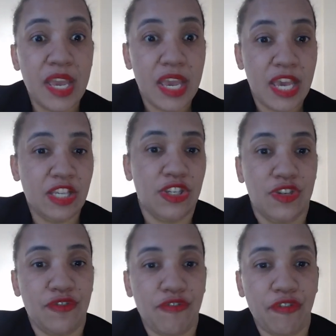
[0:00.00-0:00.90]
It's
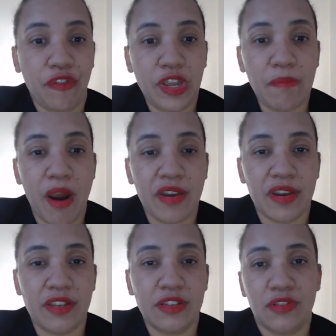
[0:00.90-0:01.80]
free
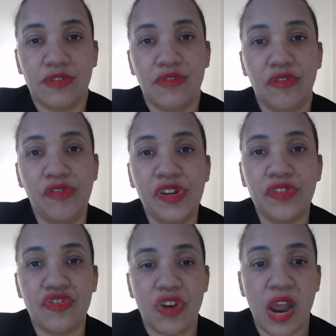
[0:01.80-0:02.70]
marketing. It's free
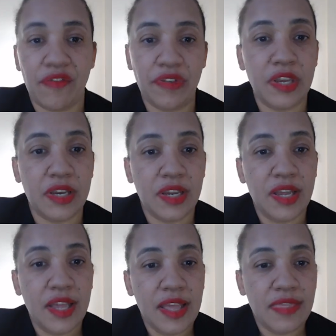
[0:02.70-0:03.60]
traffic
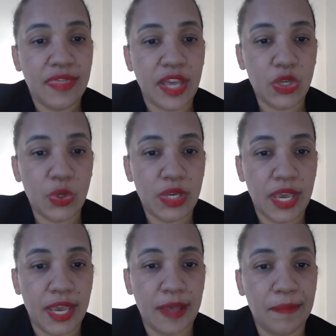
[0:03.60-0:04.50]
that you
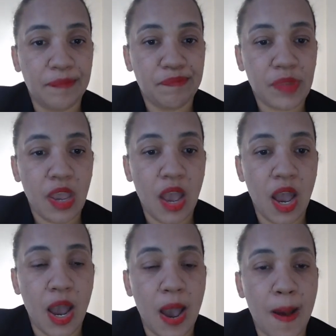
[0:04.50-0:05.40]
can
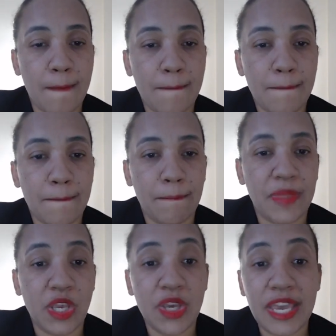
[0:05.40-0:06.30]
um,
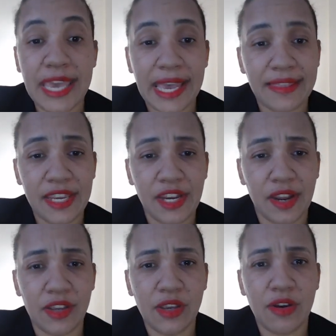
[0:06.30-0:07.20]
get here.
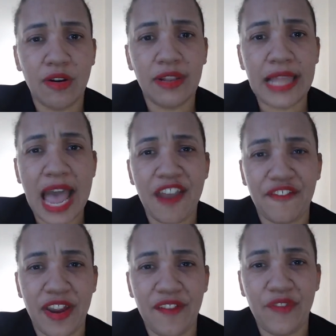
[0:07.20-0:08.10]
You can go live
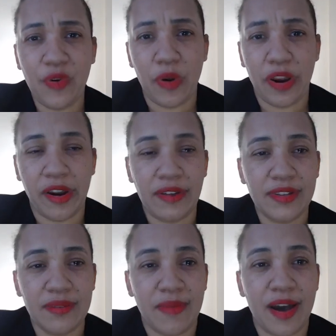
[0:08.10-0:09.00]
everywhere. It
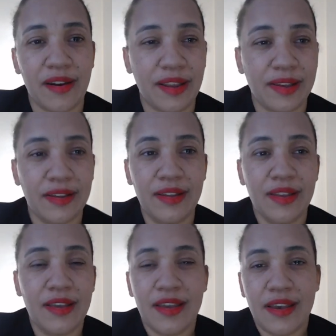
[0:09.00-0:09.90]
doesn't matter. Like,
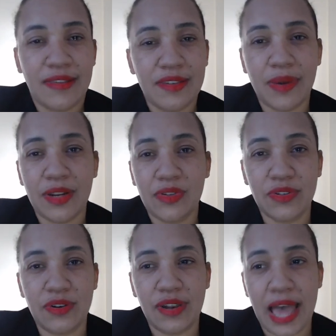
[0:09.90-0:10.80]
it doesn't matter. Just
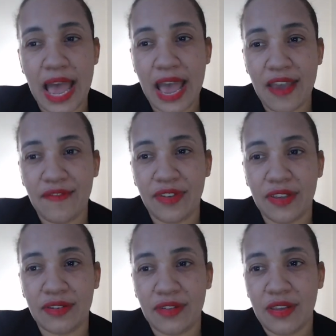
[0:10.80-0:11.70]
go live
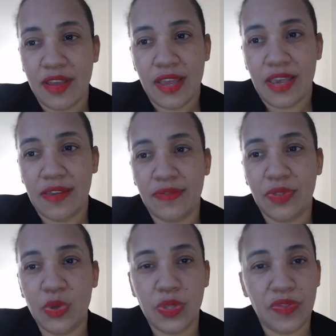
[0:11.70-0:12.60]
and
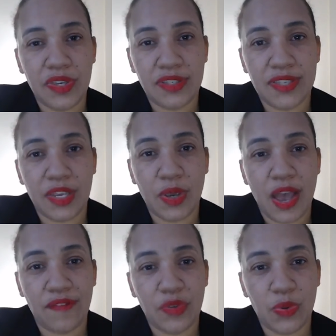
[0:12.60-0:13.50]
do the things that you
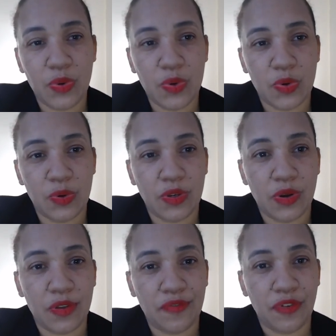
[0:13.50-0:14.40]
have to do in
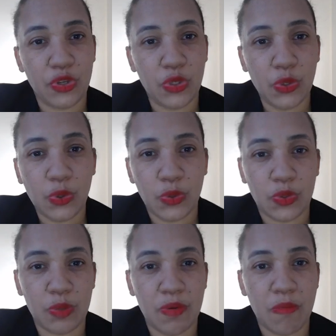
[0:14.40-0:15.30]
order for you
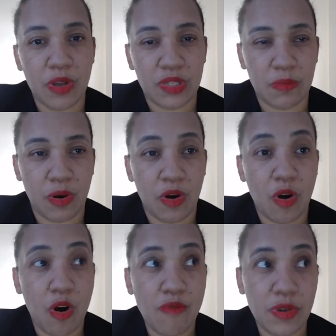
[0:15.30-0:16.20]
to be visible.
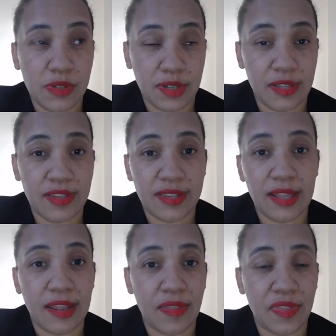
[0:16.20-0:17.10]
Obviously, there's a
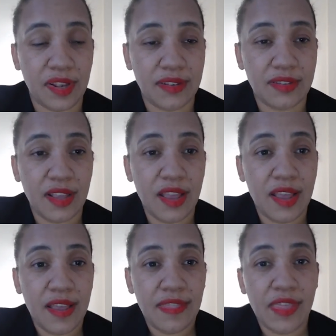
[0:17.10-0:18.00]
lot of things
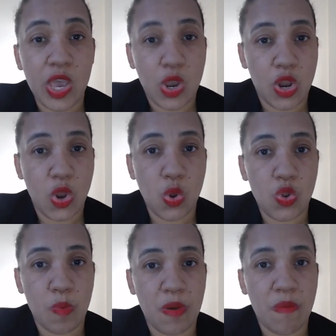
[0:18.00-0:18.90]
that you can do
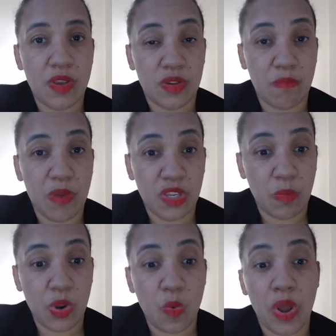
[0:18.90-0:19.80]
to be basic
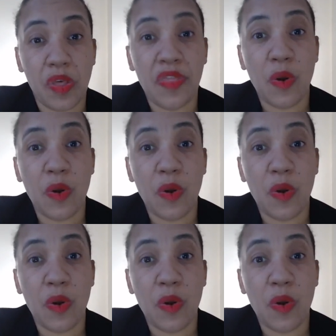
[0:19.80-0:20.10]
women. One of the